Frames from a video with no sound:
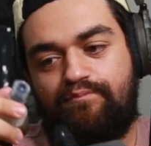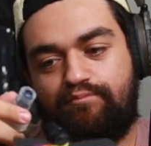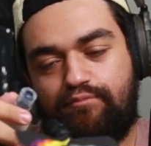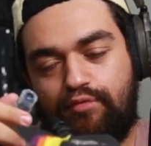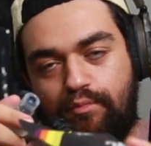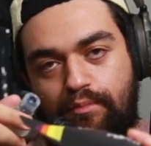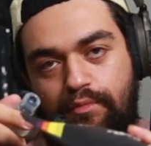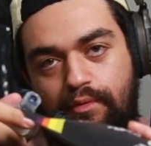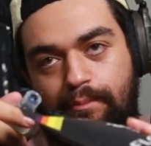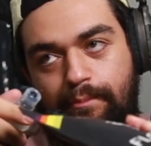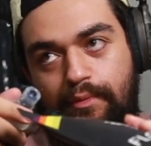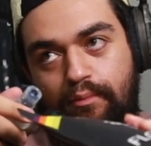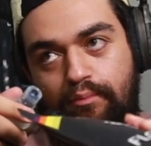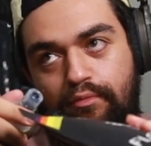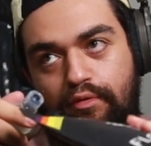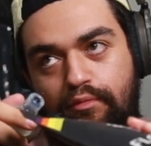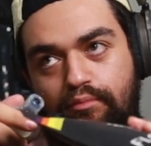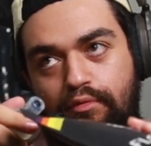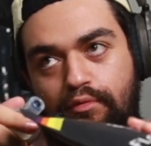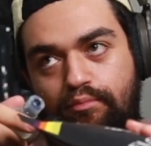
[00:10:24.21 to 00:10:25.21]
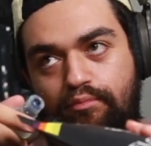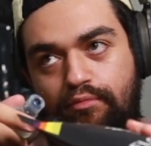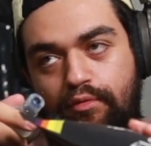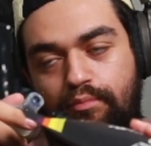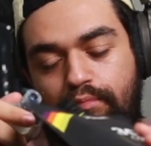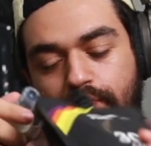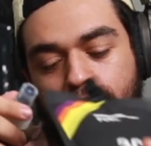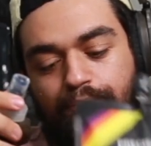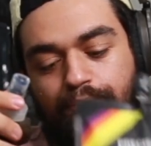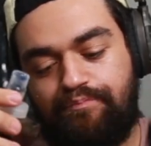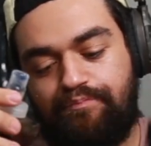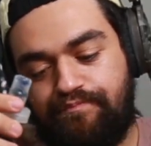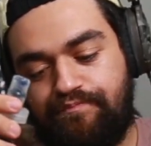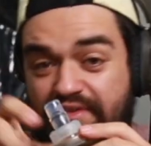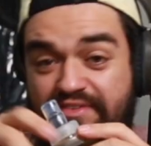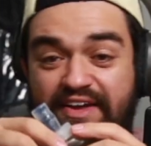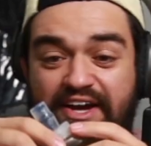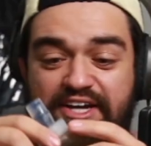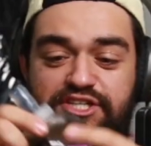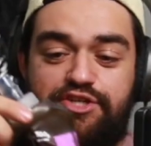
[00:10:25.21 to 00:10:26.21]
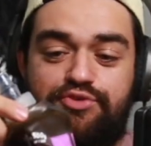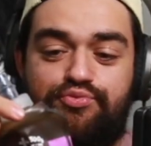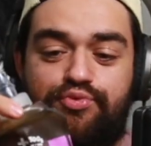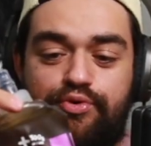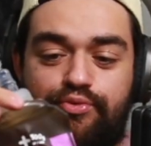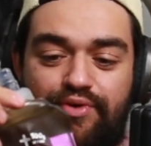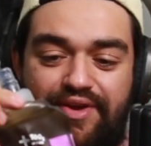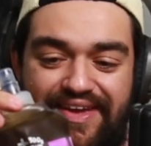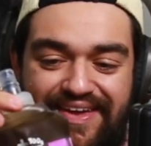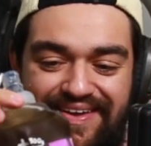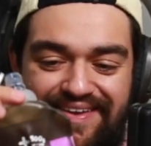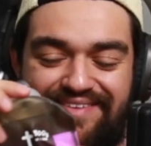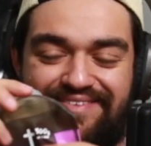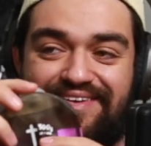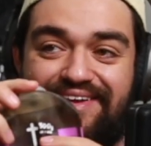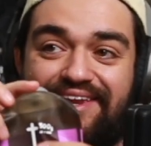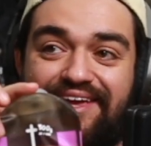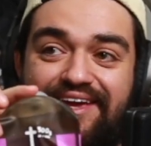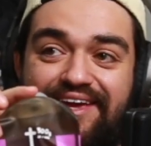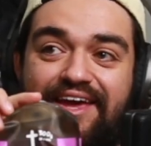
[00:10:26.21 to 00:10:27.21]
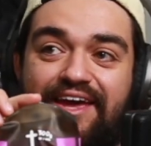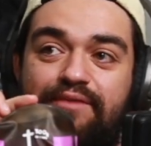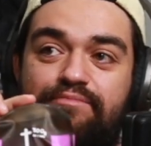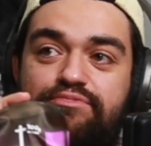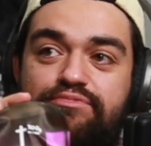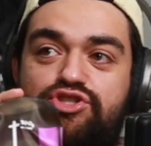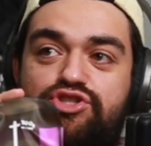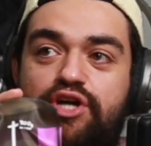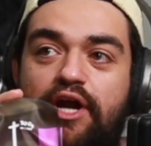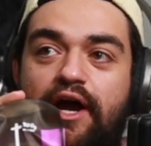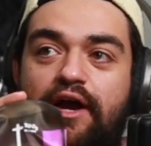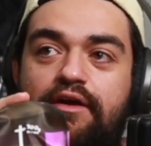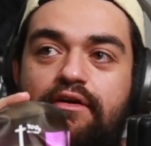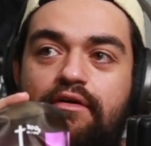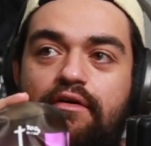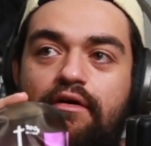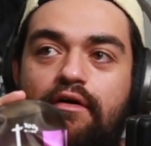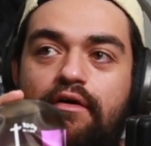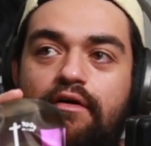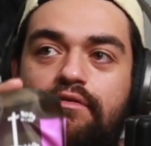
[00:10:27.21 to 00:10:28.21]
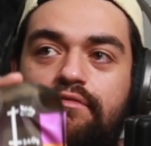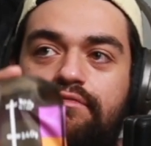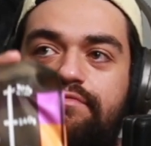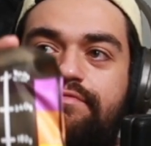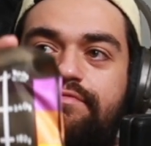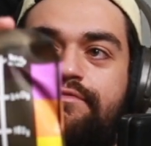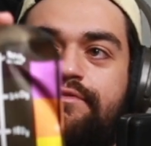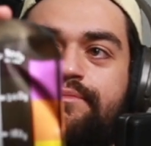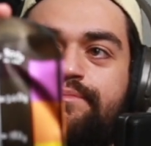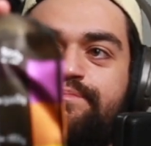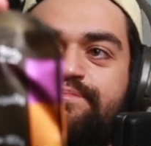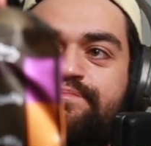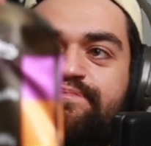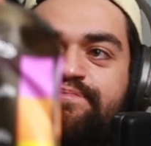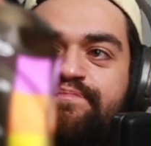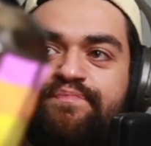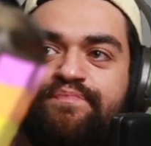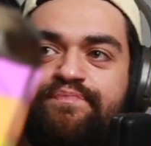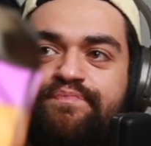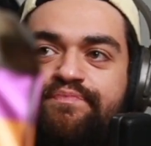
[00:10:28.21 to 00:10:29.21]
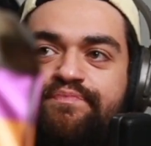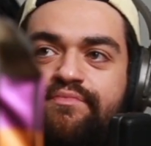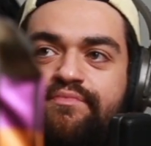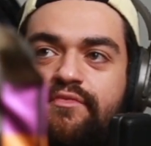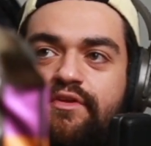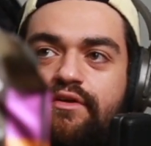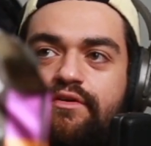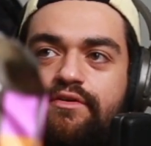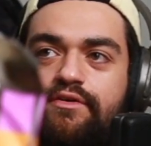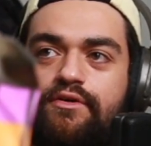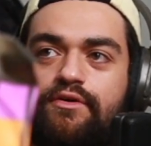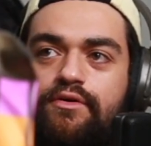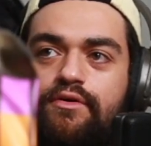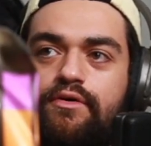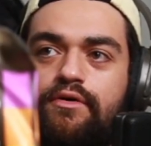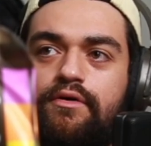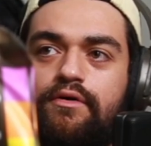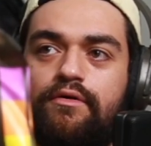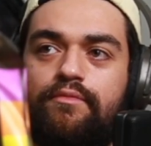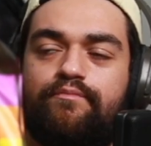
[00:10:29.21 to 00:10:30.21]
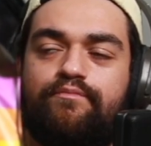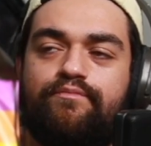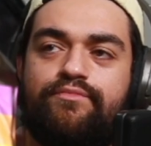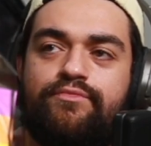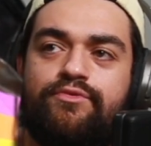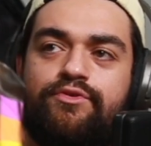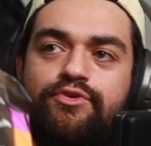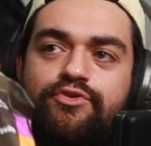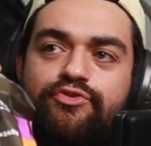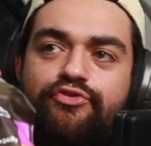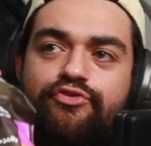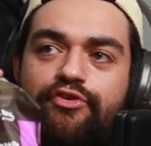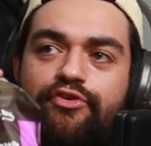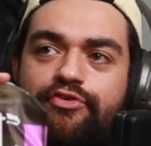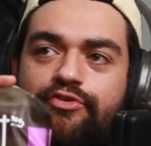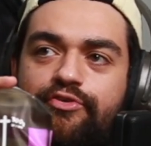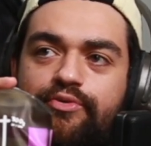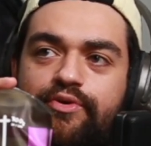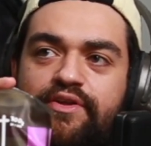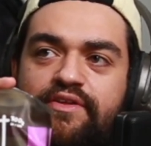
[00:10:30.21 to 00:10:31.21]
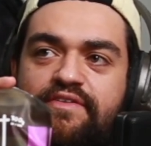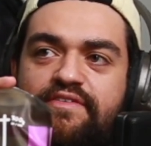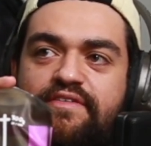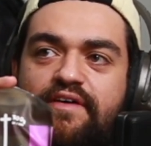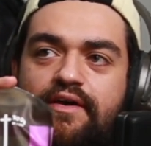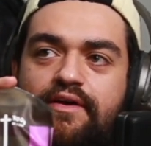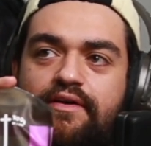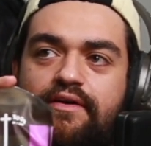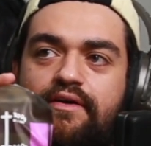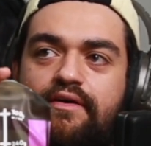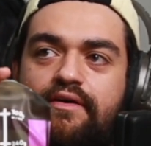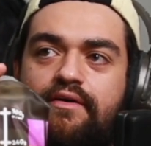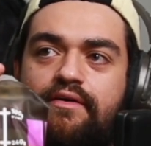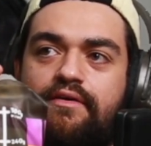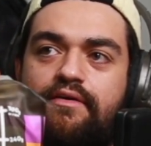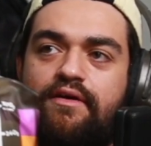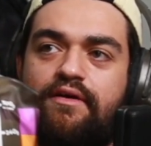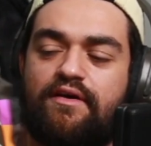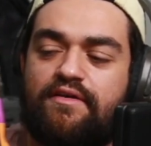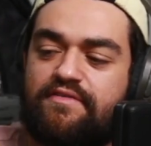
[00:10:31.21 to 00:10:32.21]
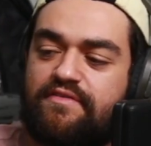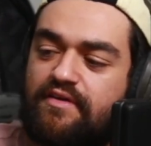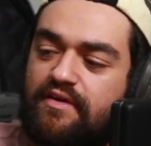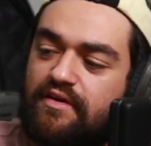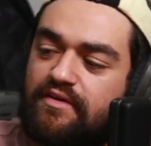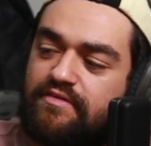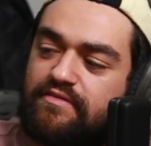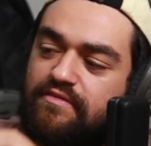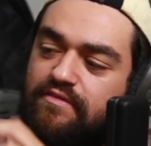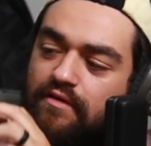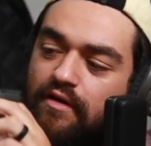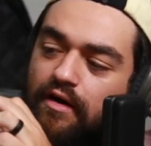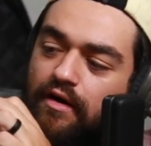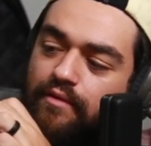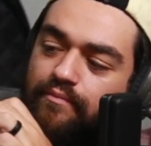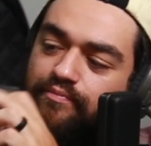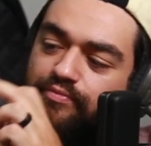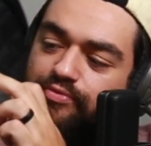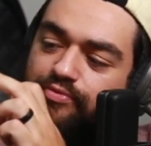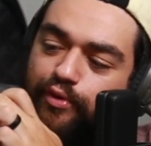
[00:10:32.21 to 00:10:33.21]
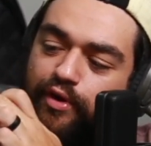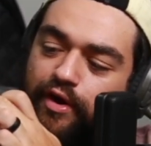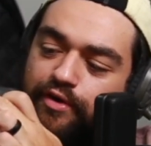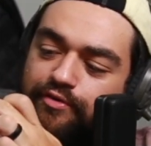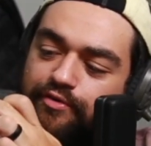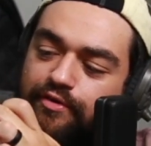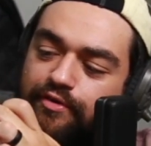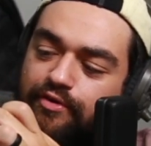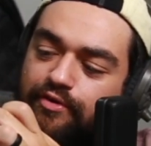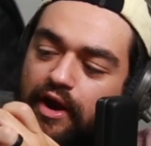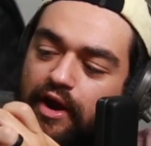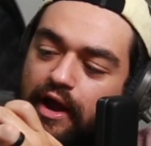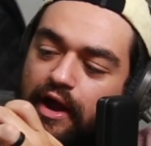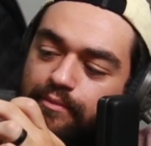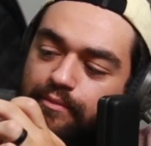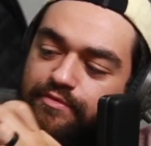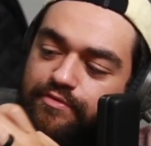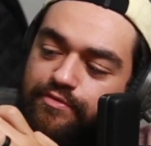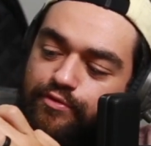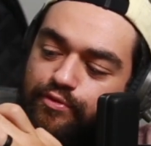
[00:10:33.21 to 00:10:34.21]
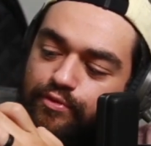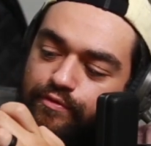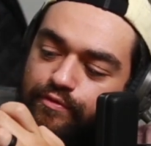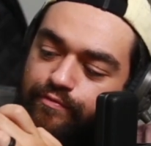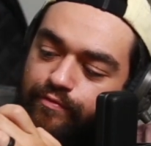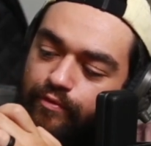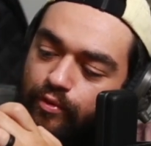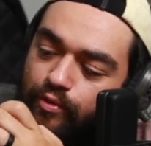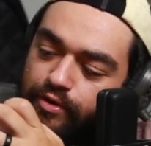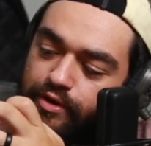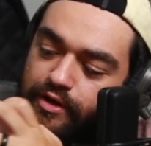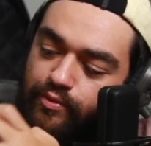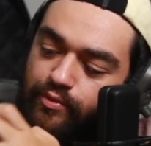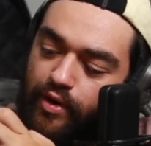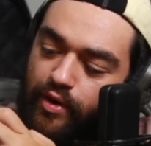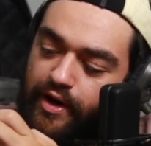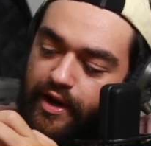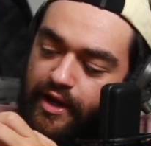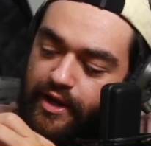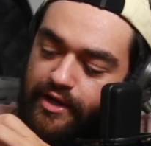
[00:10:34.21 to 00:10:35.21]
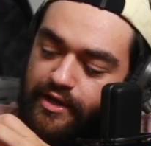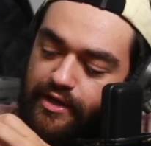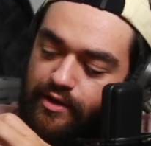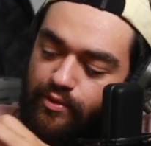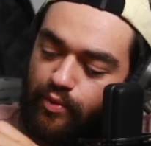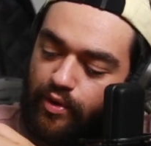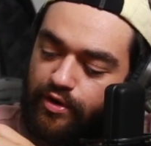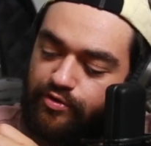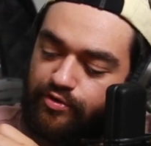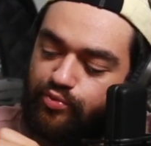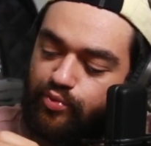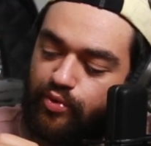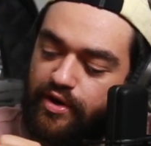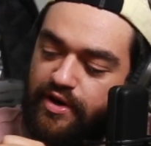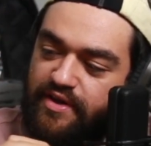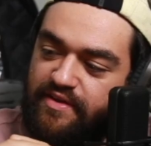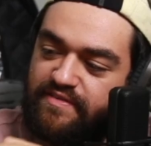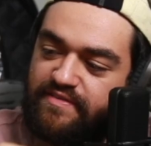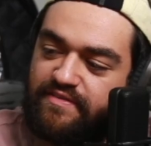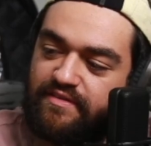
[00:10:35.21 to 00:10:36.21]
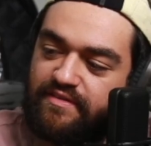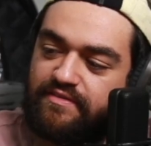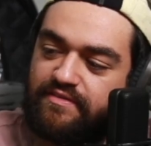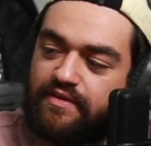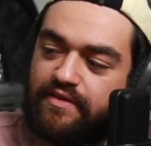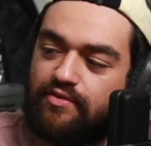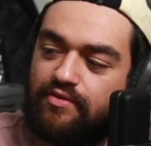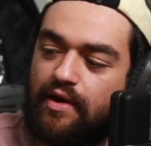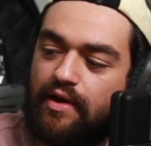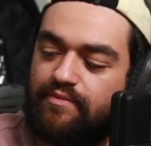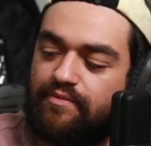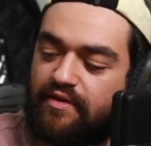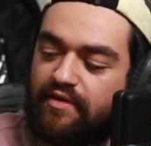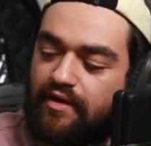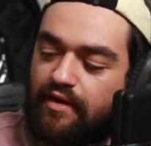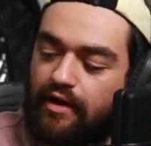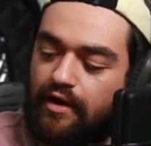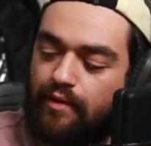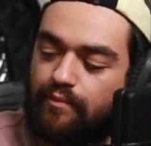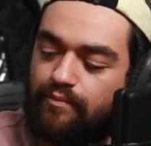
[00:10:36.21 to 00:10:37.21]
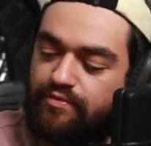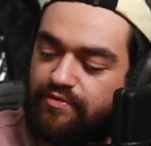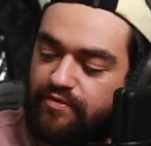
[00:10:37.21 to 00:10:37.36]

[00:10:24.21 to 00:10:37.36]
Boom, boom, boom, boom, boom, boom, boom. It's actually real easy to keep track of your nutritional intake because it's got 300 grams, 240, 180, 120, 60 grams of carbs.